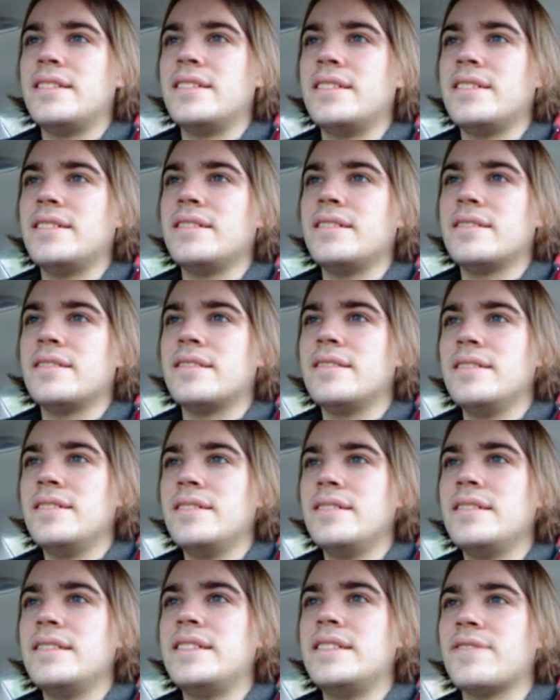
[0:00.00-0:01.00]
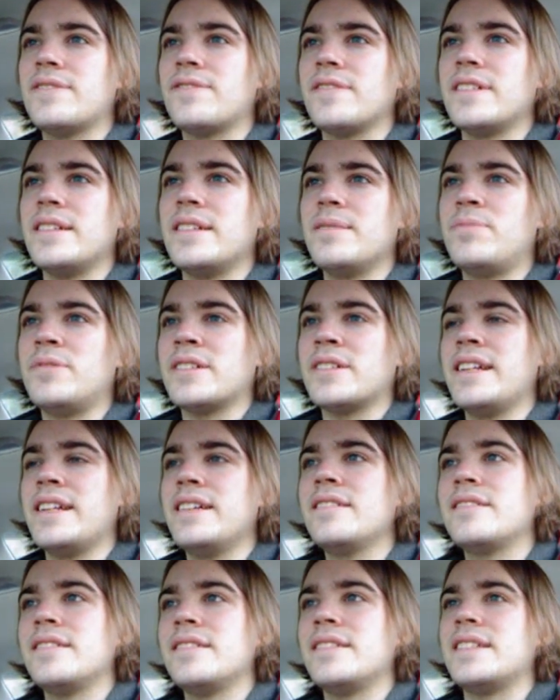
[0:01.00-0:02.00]
the different
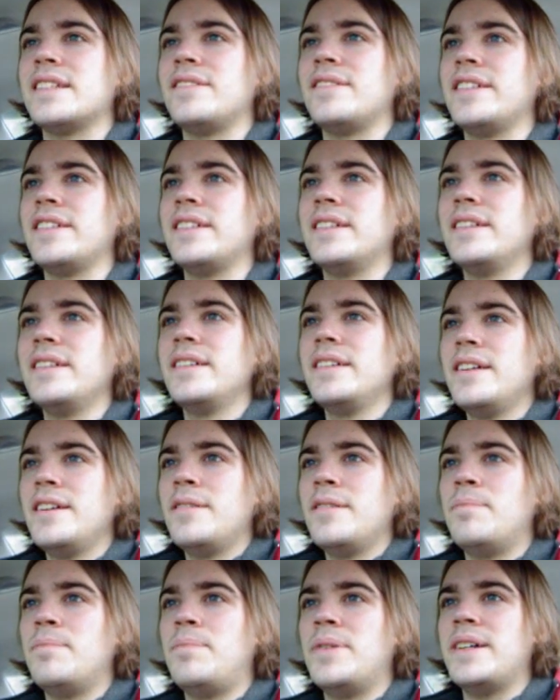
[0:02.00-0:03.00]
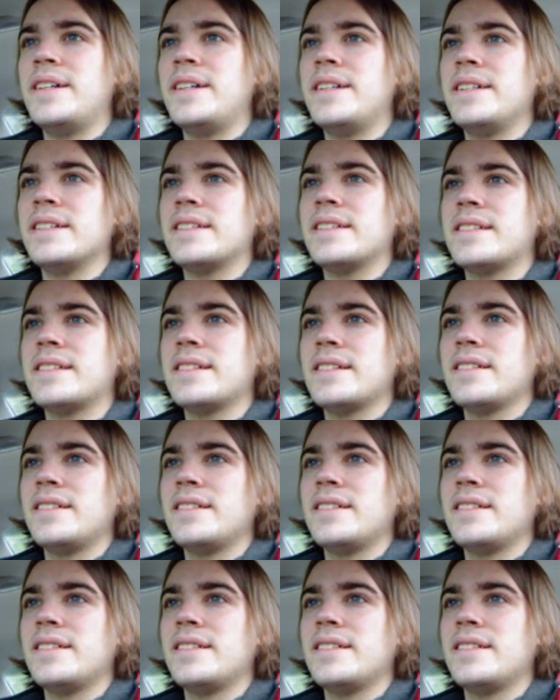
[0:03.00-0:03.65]
implications of it, but,